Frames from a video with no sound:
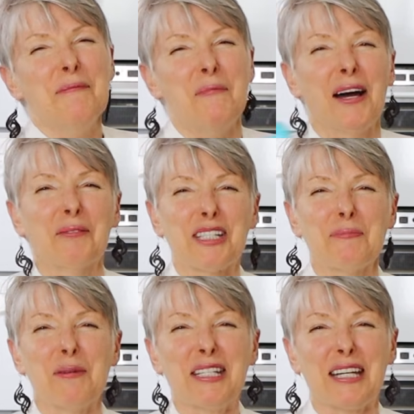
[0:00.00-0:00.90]
My
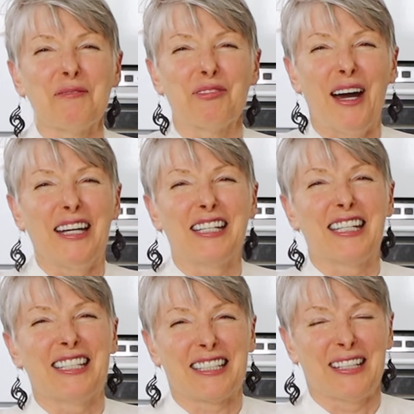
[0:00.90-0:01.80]
recipe is in French,
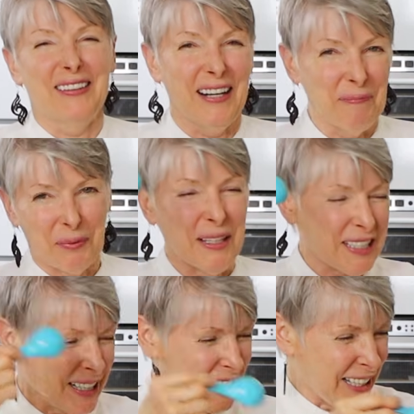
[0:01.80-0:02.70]
so I'm
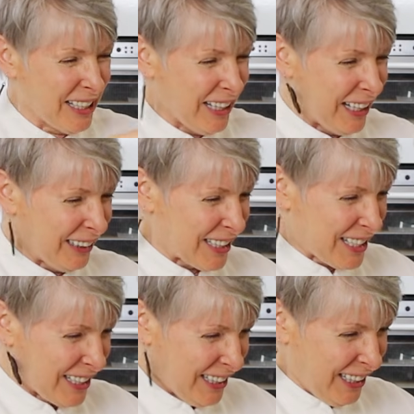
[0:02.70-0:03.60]
translating in
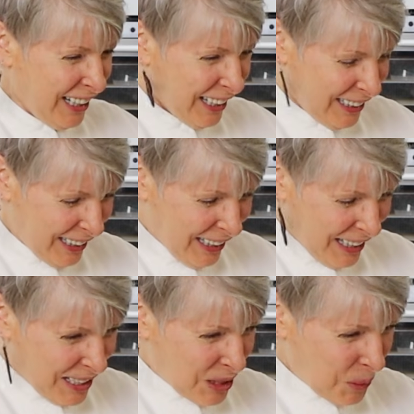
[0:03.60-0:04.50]
English.
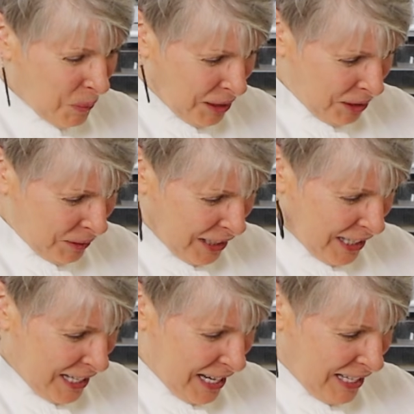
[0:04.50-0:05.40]
So
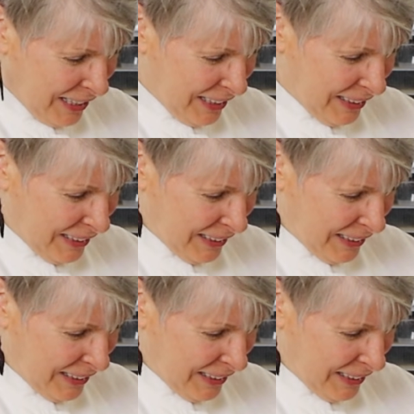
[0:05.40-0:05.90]
108.